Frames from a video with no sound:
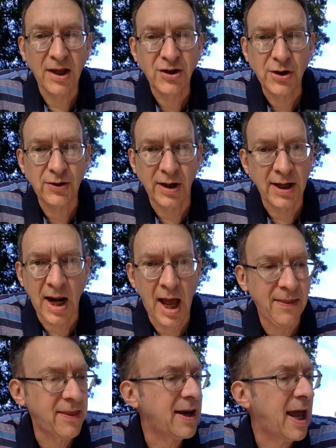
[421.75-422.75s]
and certainly
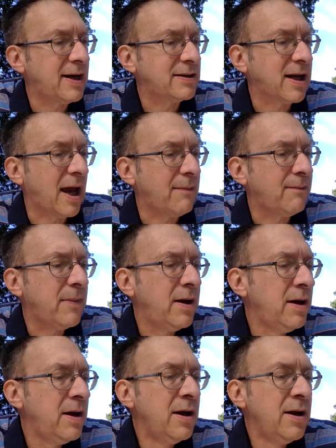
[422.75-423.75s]
not in the nighttime.
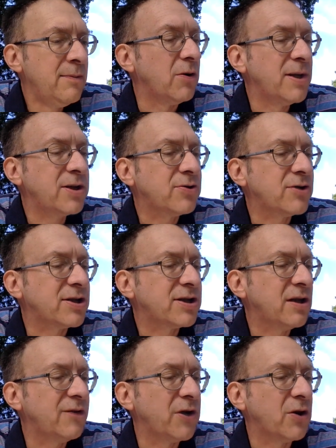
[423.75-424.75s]
Though Mr.
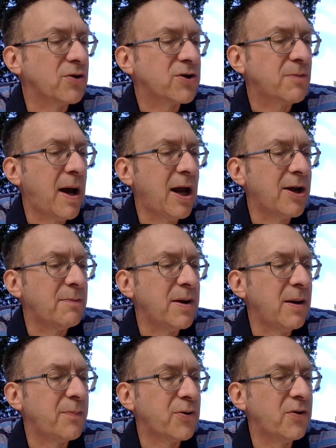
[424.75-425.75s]
DeSilvio smiled at
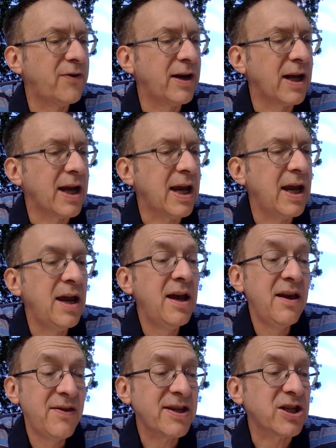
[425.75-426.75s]
me approvingly.
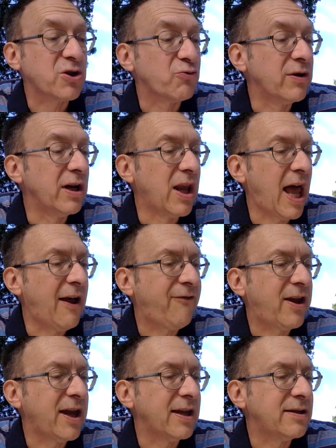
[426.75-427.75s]
"This is real
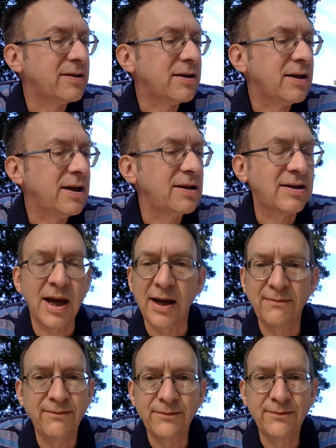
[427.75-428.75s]
life, kids," he
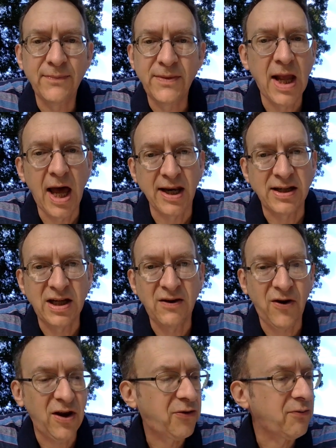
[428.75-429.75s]
said, "not a
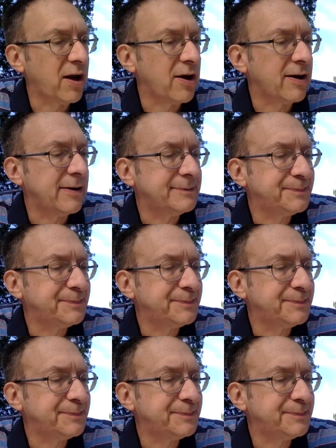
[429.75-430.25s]
TV thriller."